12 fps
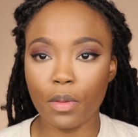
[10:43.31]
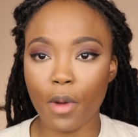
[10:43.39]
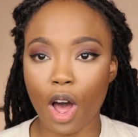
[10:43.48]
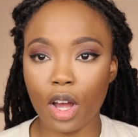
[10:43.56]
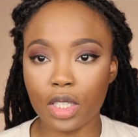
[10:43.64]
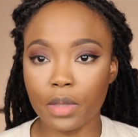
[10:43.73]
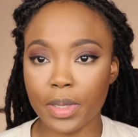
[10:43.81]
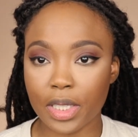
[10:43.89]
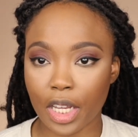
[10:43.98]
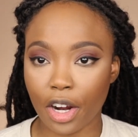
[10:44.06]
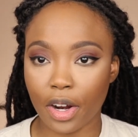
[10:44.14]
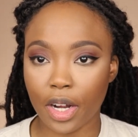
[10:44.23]
I'm on to
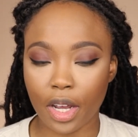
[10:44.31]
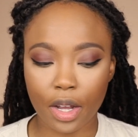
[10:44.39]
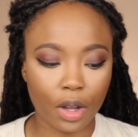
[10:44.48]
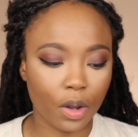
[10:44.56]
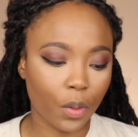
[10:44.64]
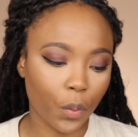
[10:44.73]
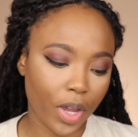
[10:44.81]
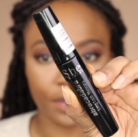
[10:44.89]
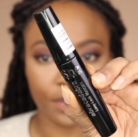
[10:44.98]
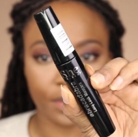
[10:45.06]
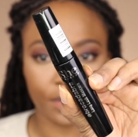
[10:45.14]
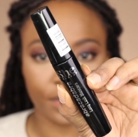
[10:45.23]
mascara now. We
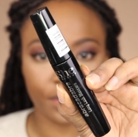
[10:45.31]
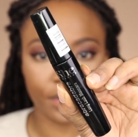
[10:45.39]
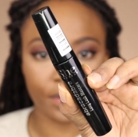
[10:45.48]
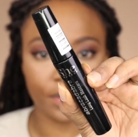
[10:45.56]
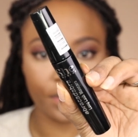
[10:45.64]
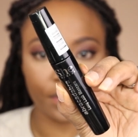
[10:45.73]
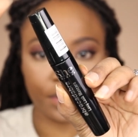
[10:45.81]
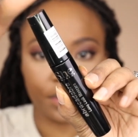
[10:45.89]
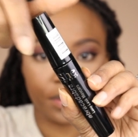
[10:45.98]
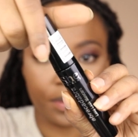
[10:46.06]
have here the She